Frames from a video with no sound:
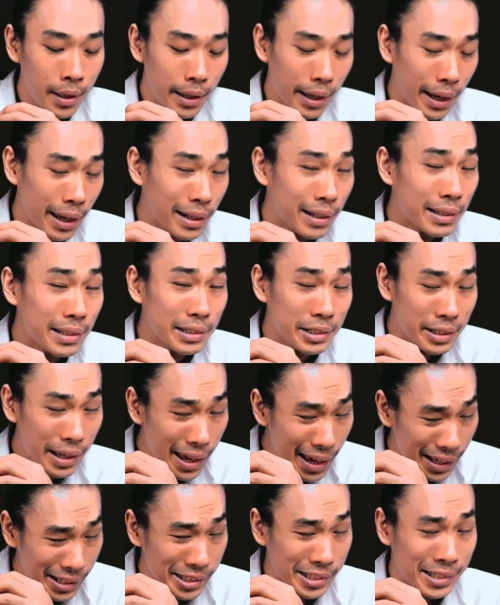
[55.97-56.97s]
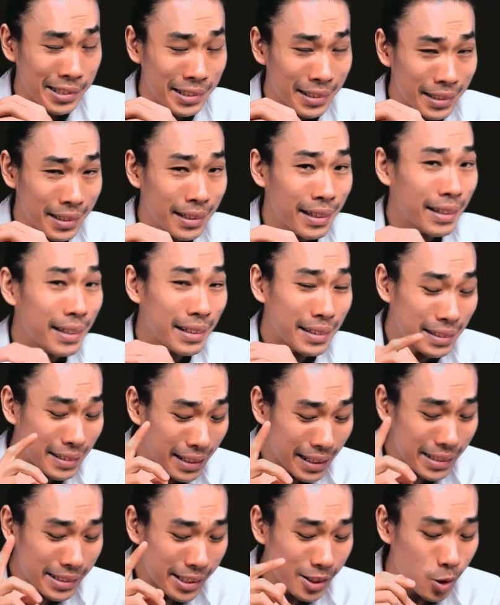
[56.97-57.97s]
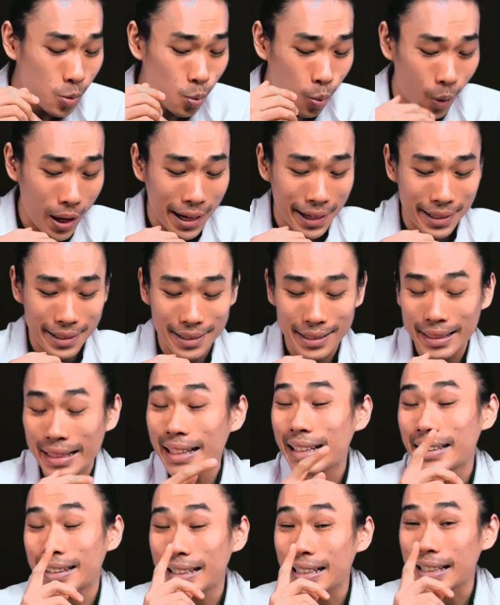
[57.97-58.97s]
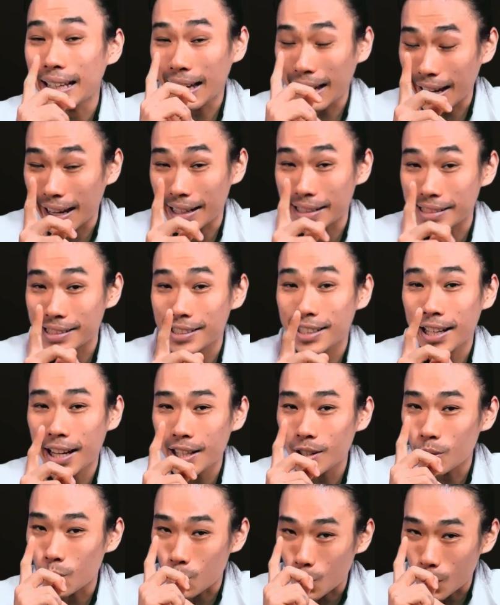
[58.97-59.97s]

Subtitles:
And yes, this is why eating eggs can